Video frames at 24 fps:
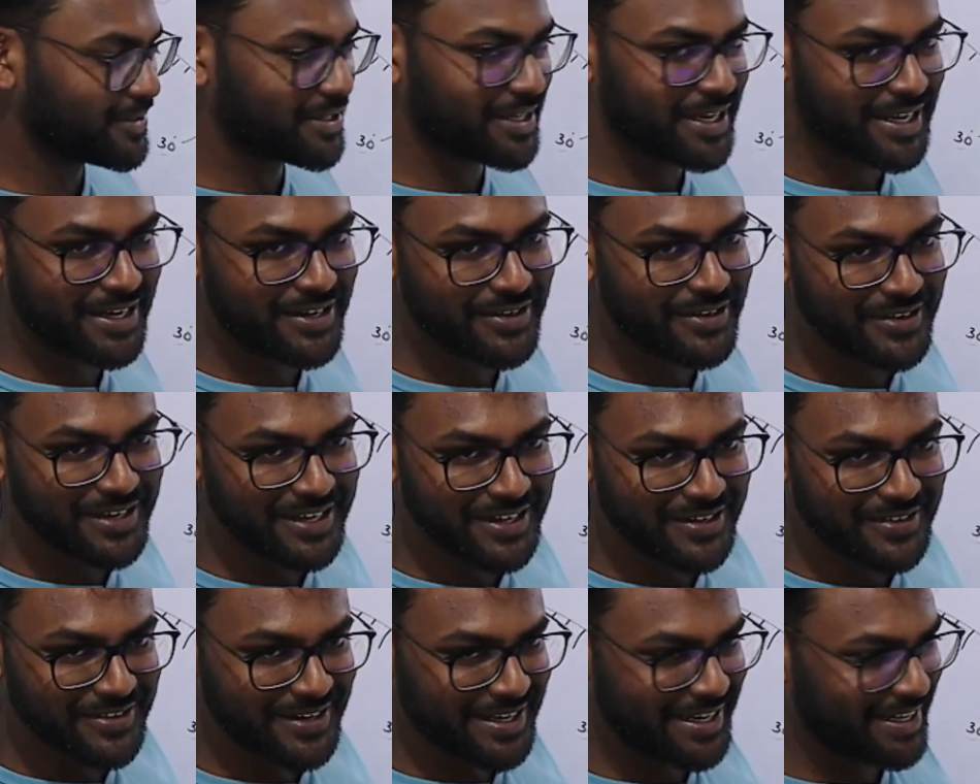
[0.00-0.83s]
I don't need
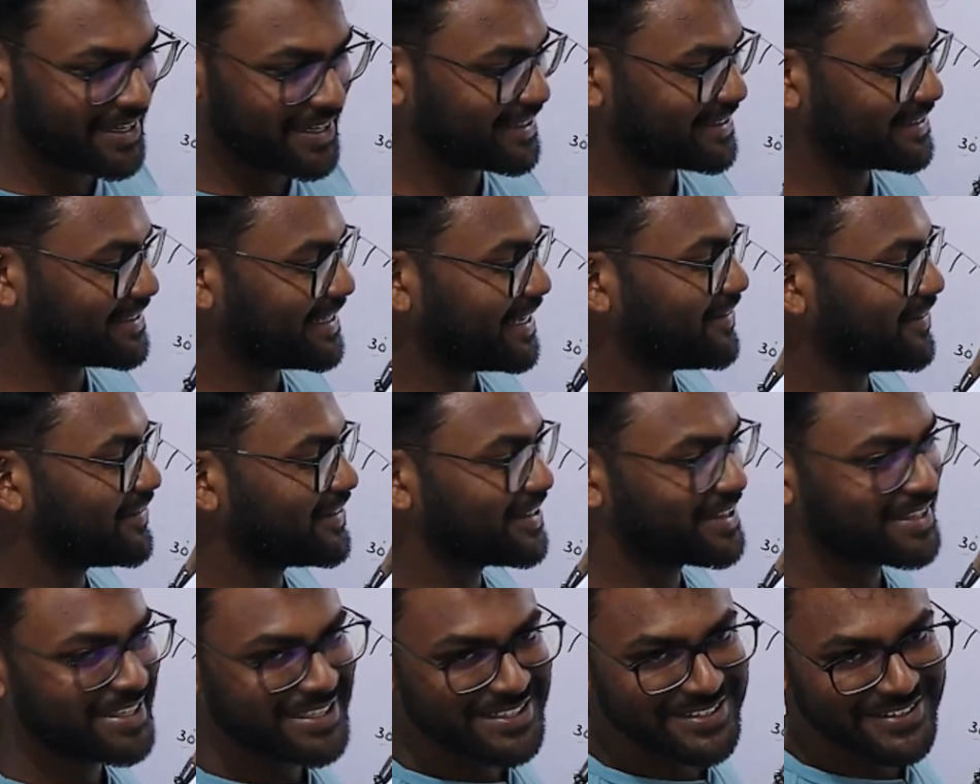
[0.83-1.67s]
to like staple
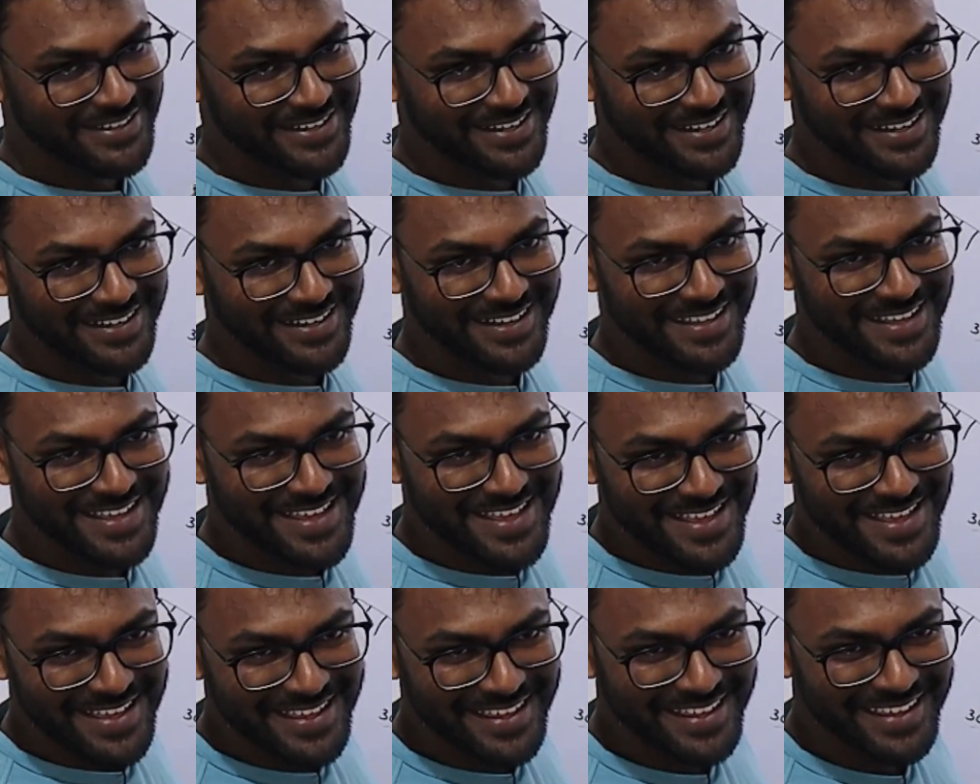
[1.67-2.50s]
this one
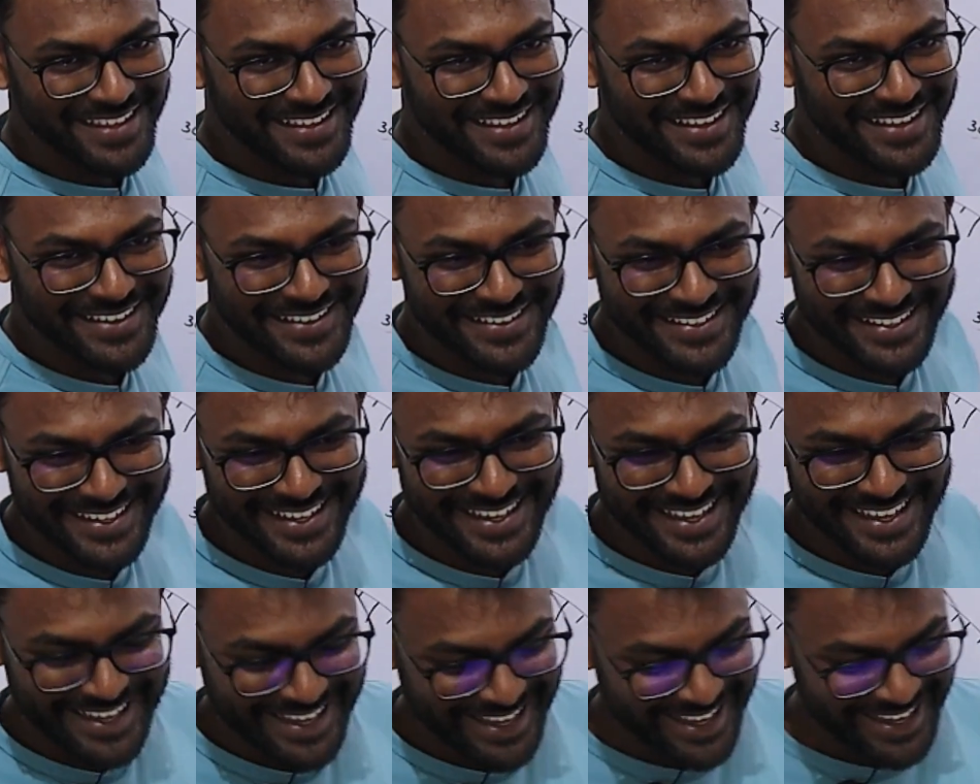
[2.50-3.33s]
because
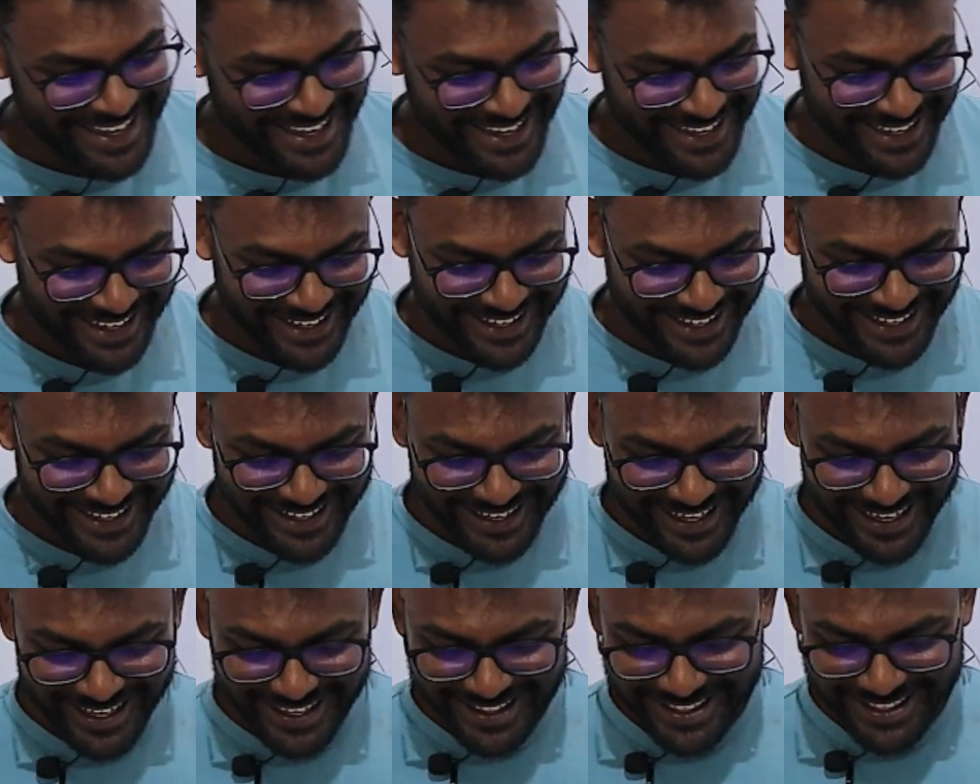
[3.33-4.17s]

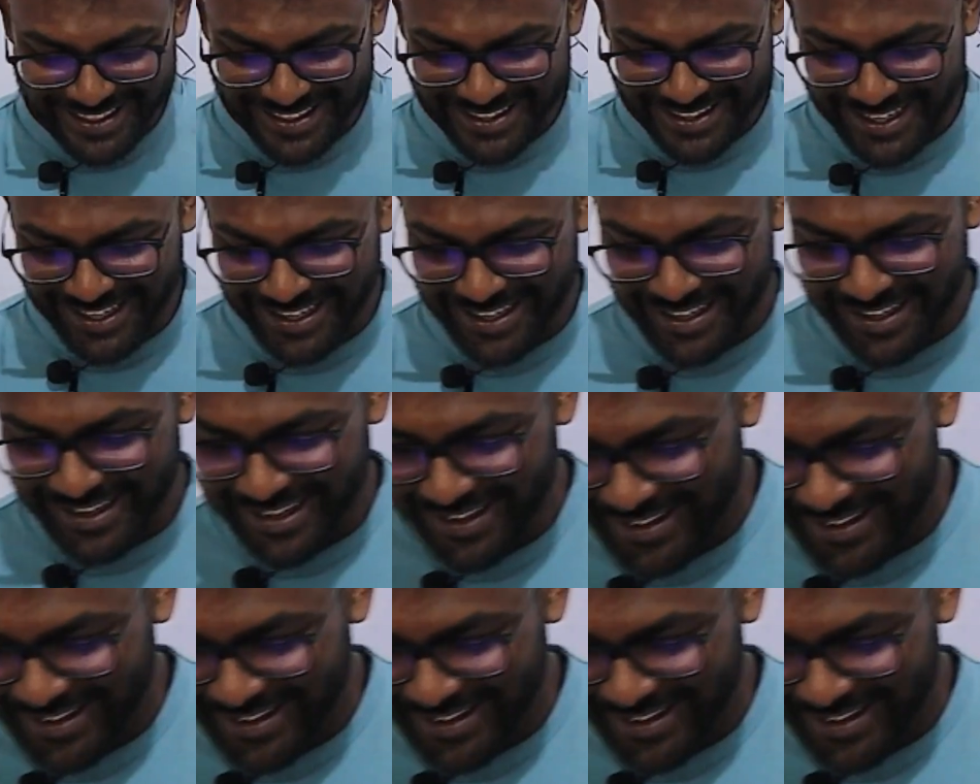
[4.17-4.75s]
I